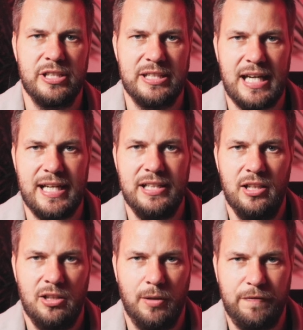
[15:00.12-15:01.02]
Today
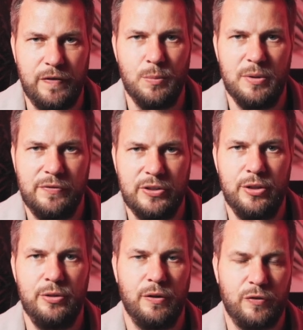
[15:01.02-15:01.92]
I'm filming for
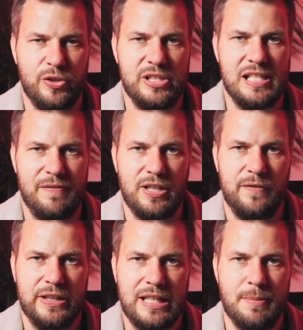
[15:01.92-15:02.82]
you. I've got 7
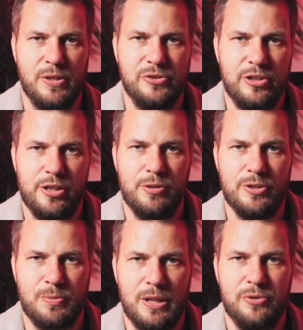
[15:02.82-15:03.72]
other demos to do
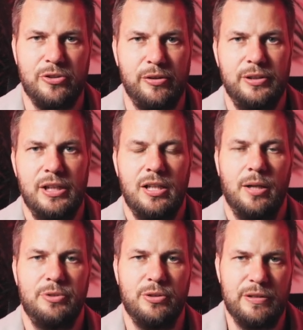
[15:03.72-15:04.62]
as well. So
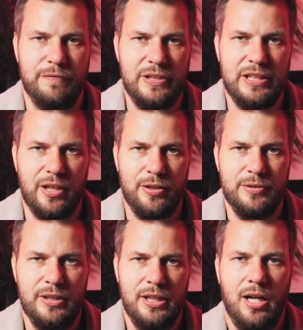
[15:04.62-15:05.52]
I'm doing a video.
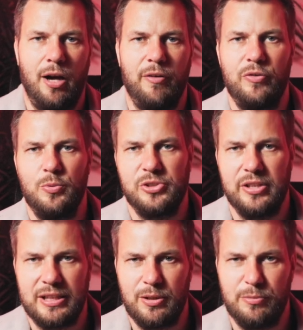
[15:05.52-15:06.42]
I've also
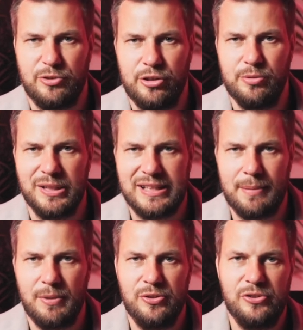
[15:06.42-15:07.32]
then got to do my
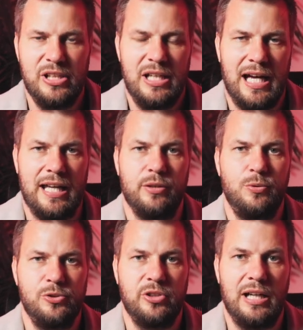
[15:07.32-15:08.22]
demos, and I
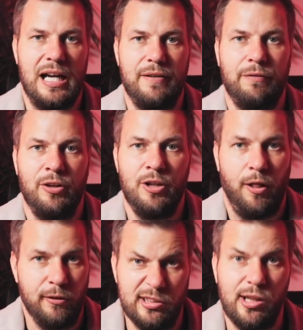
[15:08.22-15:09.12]
also have
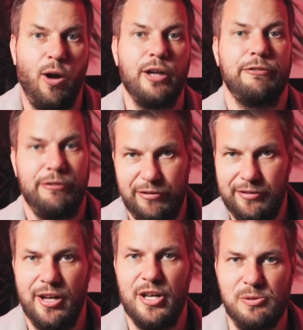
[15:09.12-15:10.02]
life
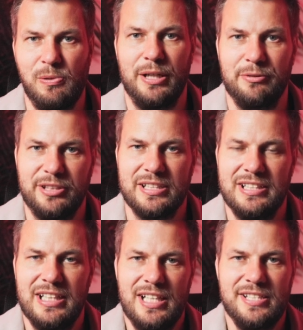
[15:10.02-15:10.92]
as well
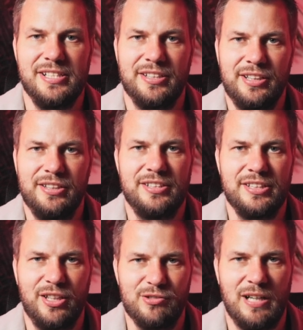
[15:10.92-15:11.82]
to
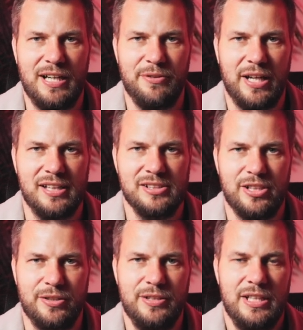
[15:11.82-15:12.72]
go around that.
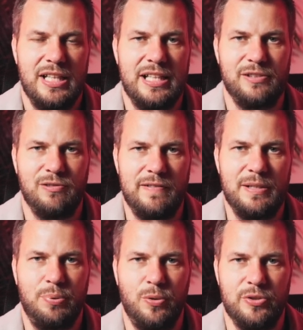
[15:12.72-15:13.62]
So it's very
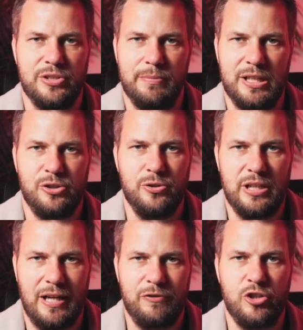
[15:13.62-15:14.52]
important to make sure
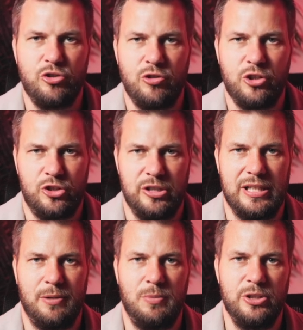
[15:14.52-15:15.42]
you have structure
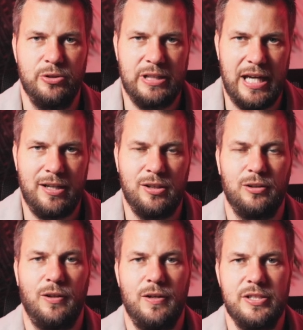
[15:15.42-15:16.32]
now when you get
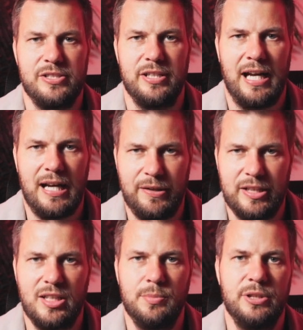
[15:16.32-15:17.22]
clients and how they
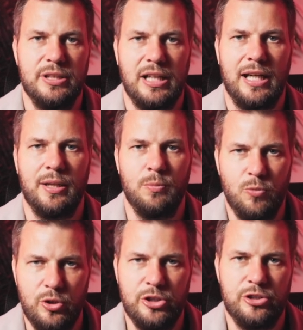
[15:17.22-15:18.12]
communicate and
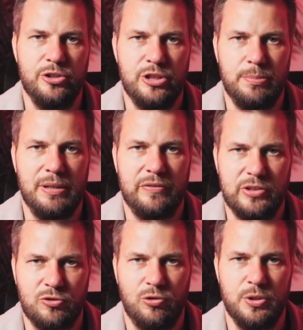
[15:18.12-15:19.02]
what you do to be able
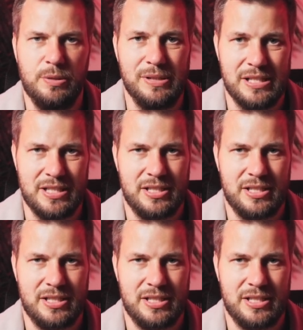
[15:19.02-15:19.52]
to grow your business.